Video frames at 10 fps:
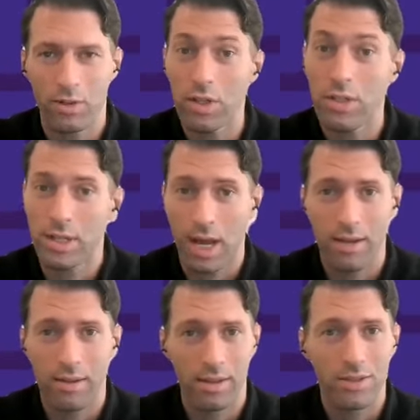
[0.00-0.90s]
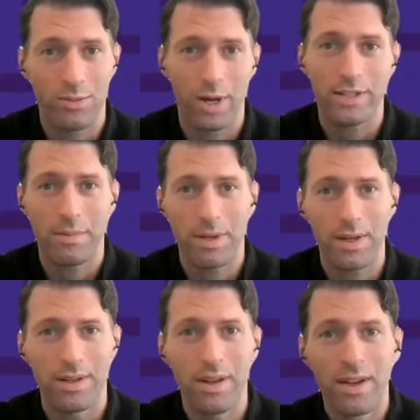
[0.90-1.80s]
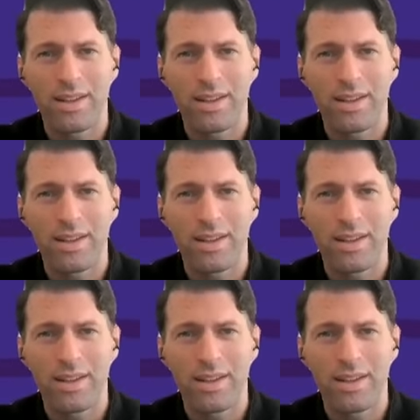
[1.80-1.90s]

you can take this recipe,